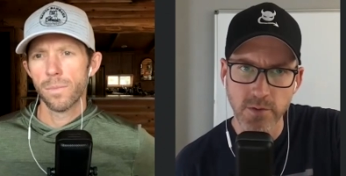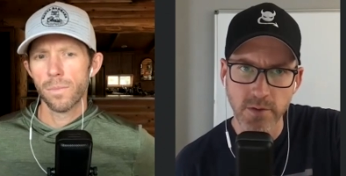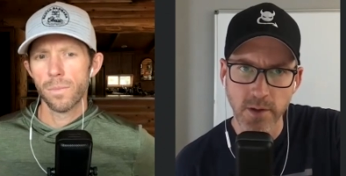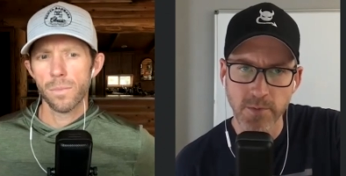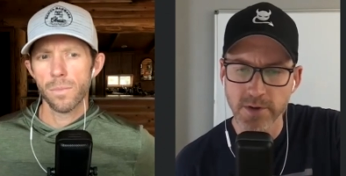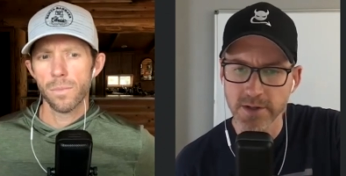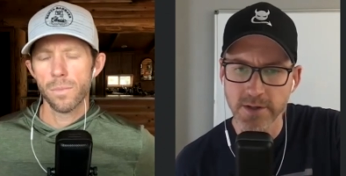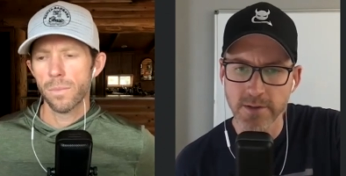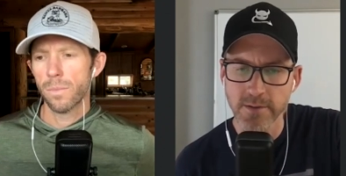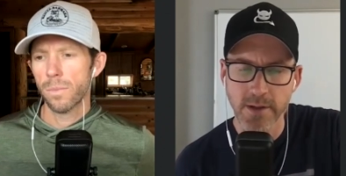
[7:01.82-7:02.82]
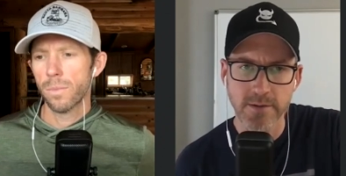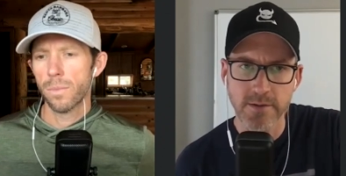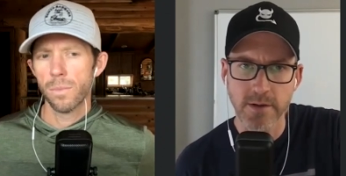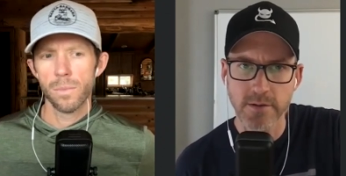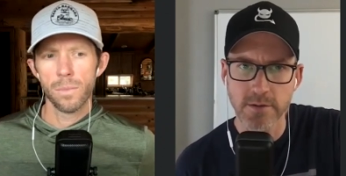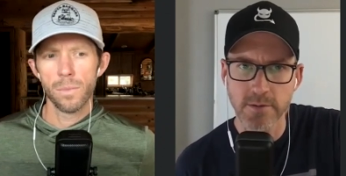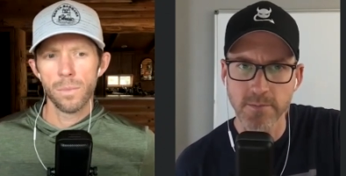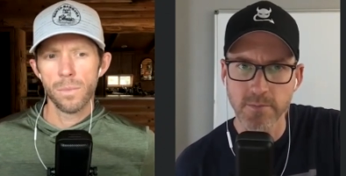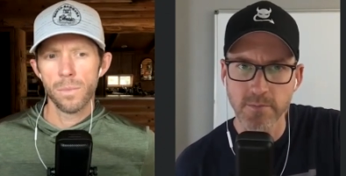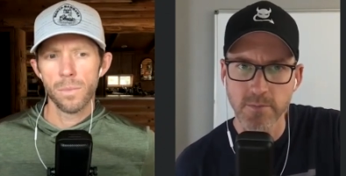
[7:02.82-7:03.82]
Speaker 1: what I predicted. That's the answer.
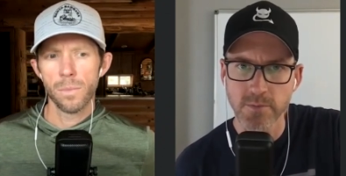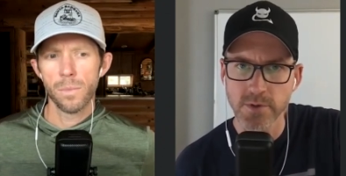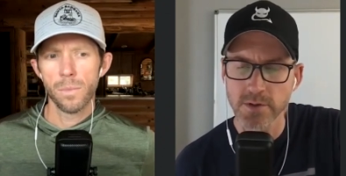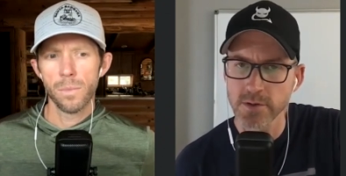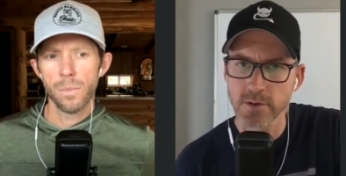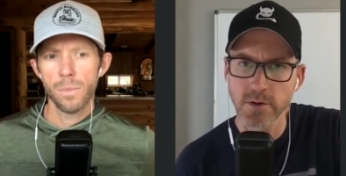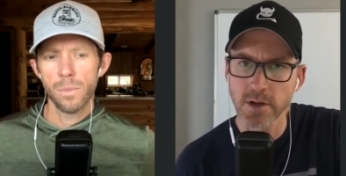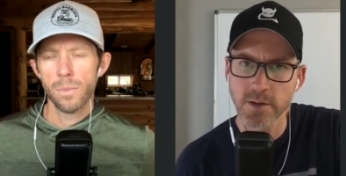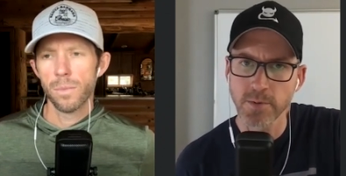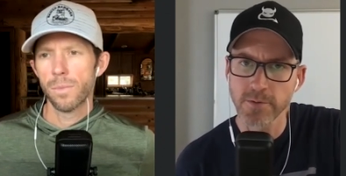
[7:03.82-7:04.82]
It's also got the